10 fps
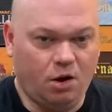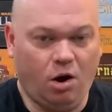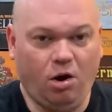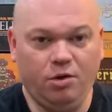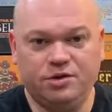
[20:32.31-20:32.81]

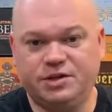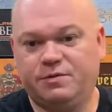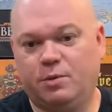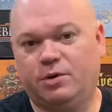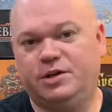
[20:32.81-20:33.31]
all those
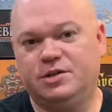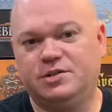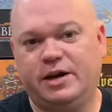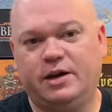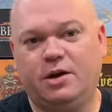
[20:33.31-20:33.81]
different regions
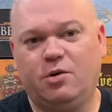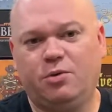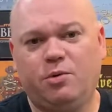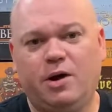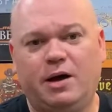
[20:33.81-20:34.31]
that you can go
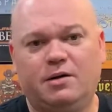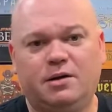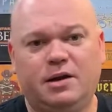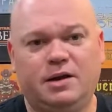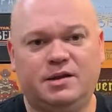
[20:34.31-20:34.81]
throughout
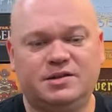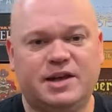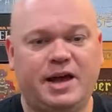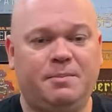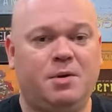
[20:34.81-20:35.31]
in this
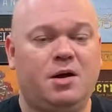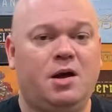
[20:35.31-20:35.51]
game